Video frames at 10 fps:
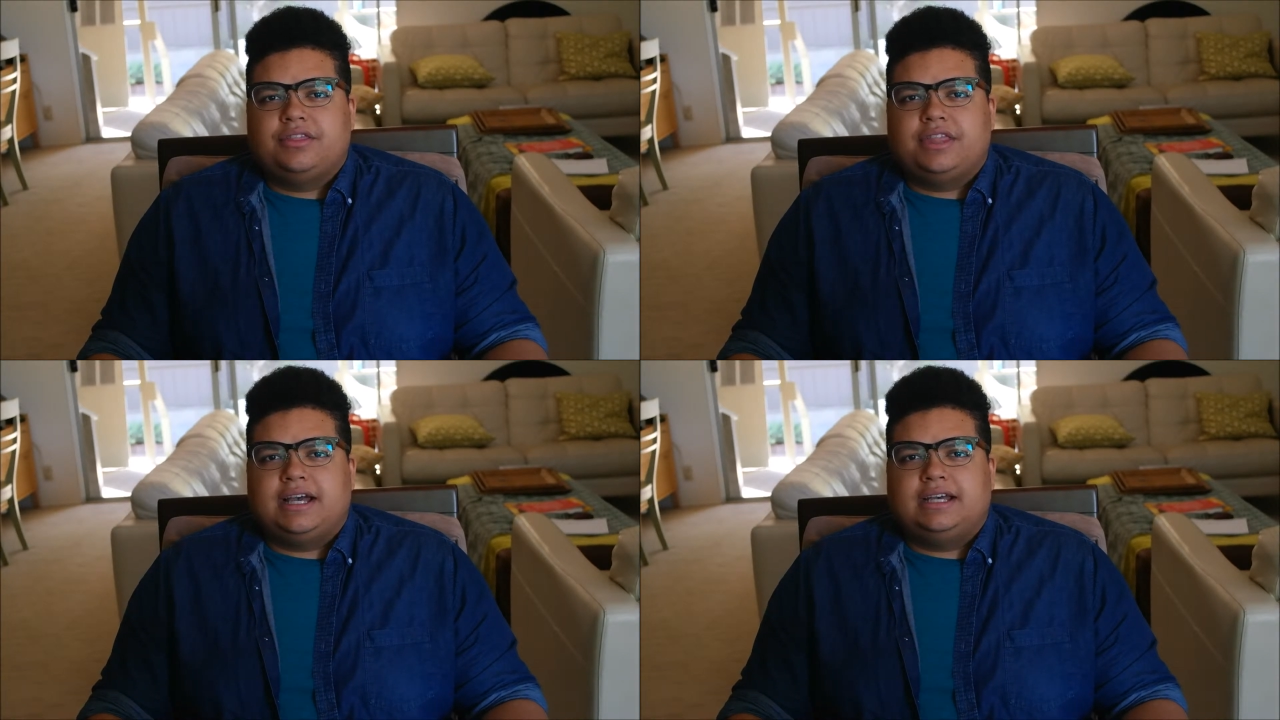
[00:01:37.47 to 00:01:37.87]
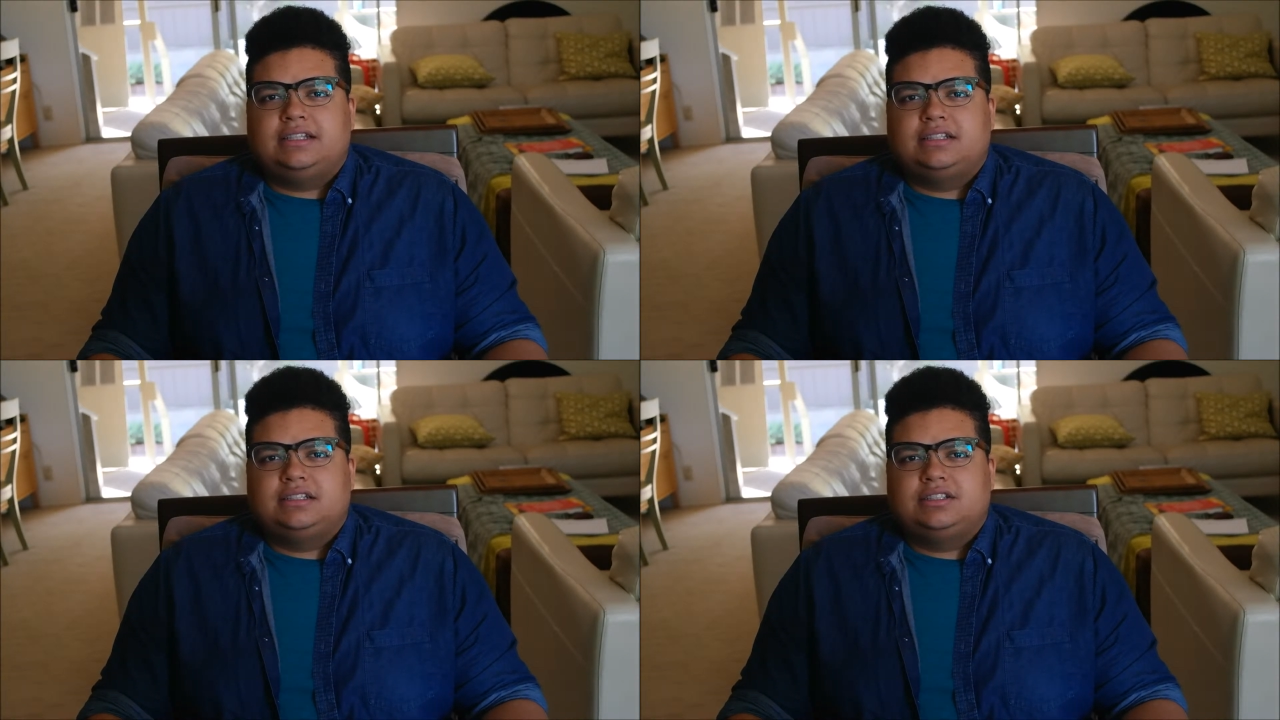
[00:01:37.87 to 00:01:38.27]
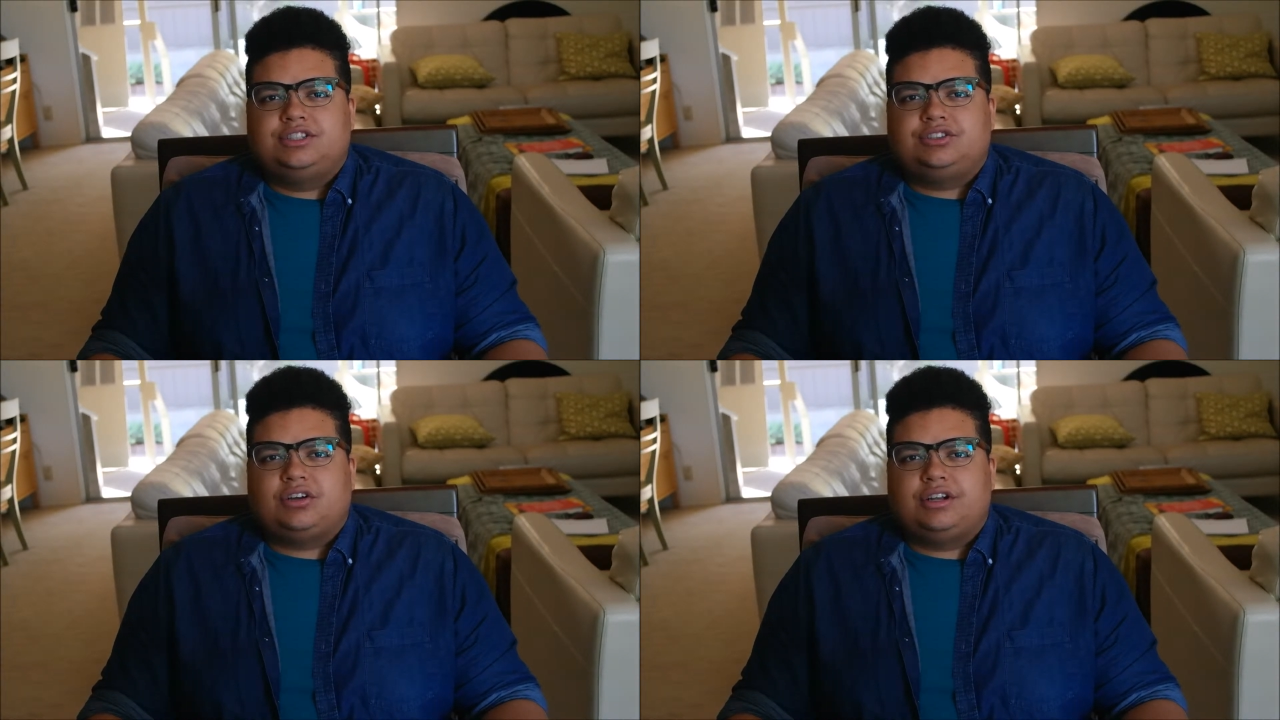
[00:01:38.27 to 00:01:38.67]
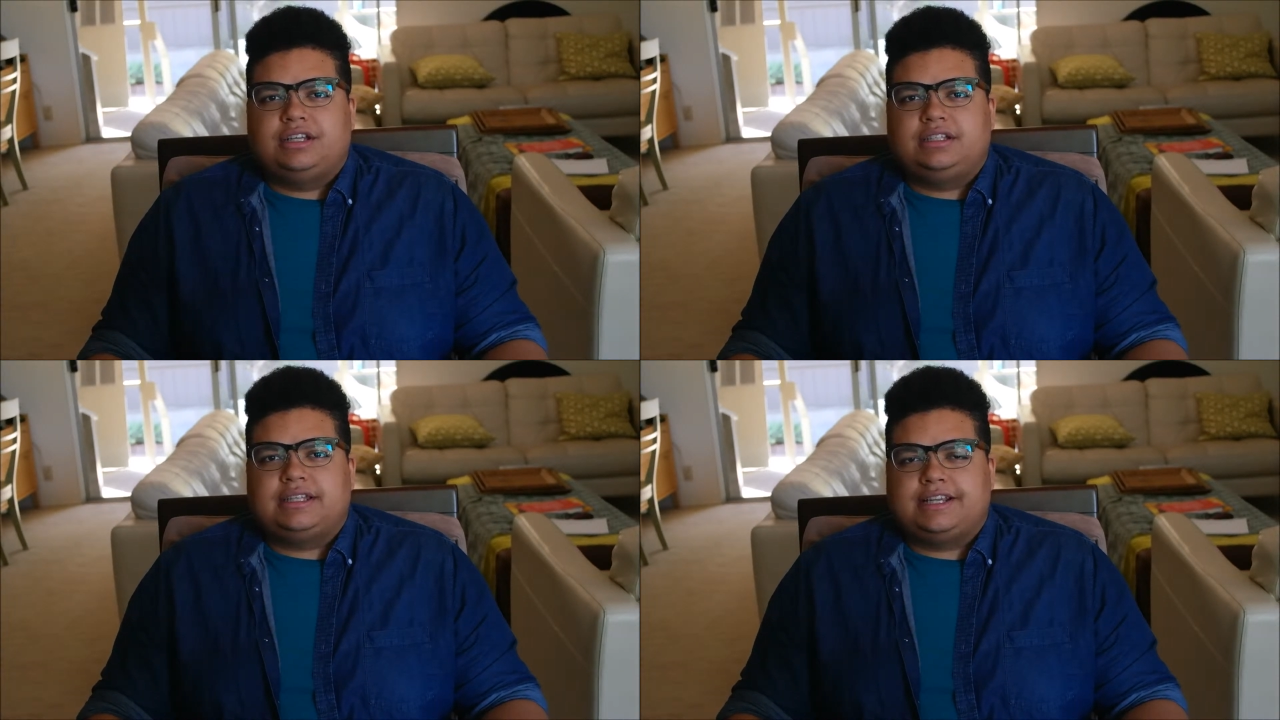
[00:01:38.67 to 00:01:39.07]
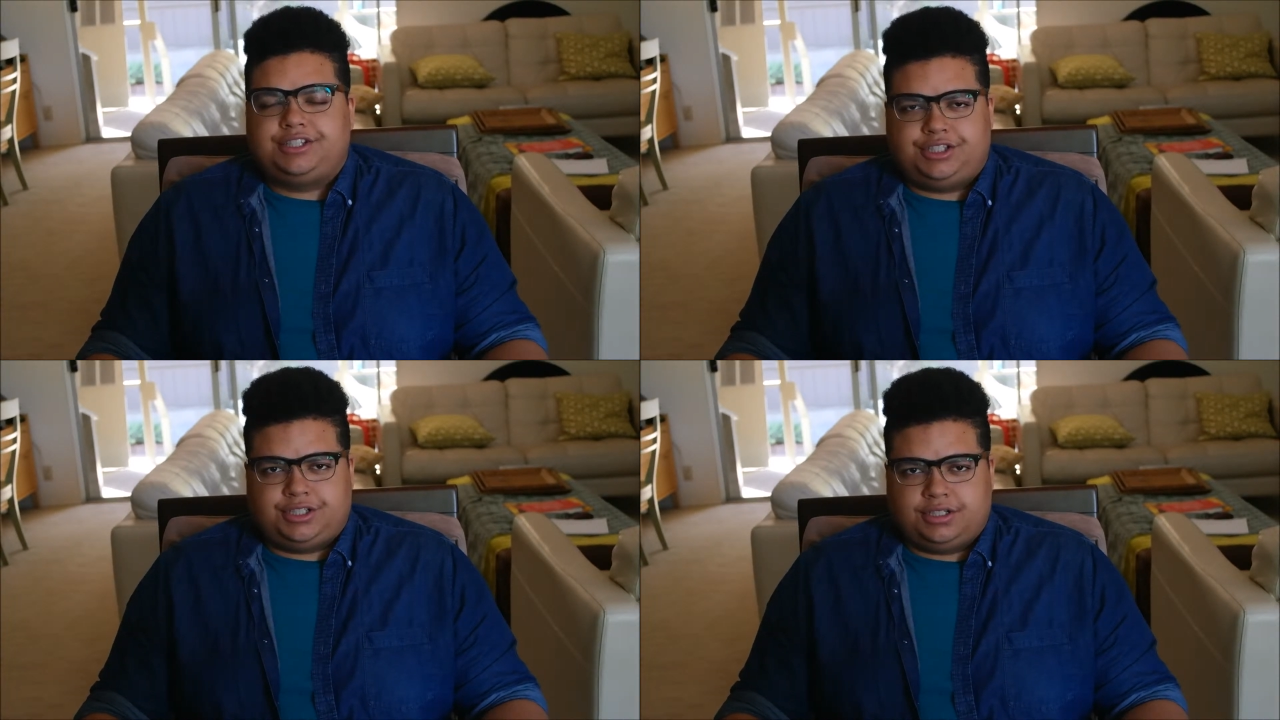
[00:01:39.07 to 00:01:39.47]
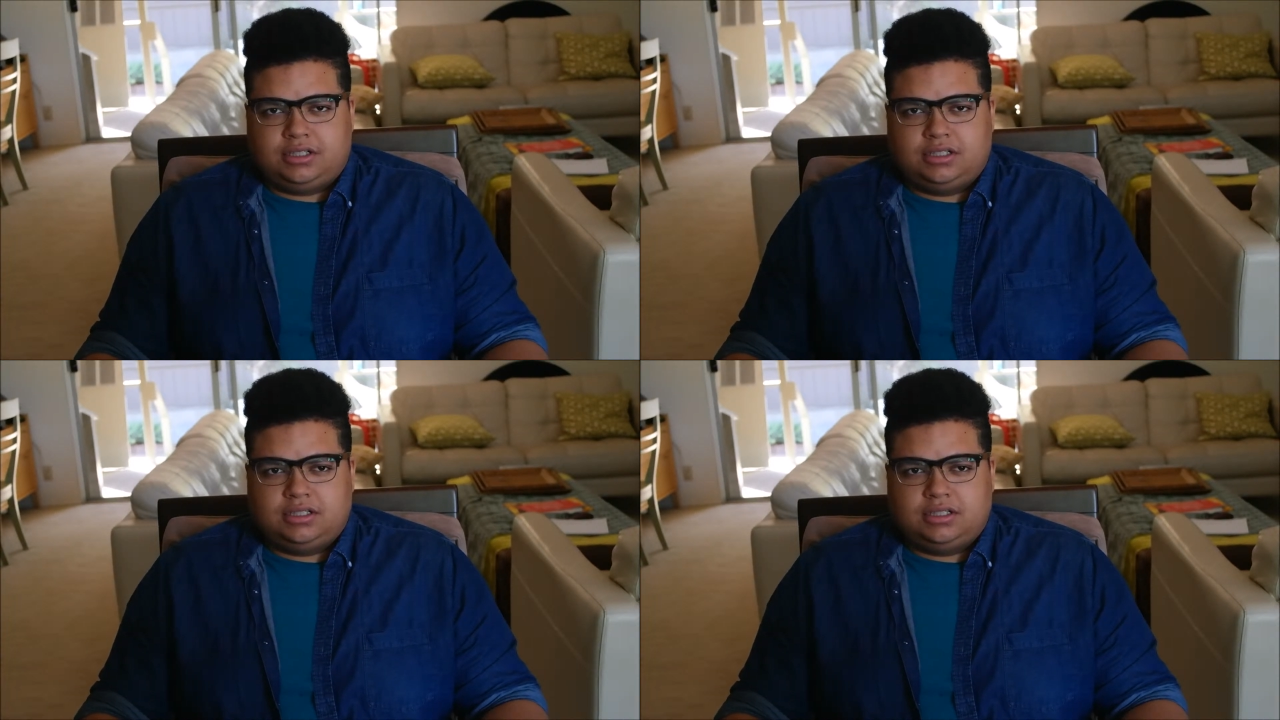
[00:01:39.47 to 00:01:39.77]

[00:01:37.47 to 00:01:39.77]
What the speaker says: that starting next year,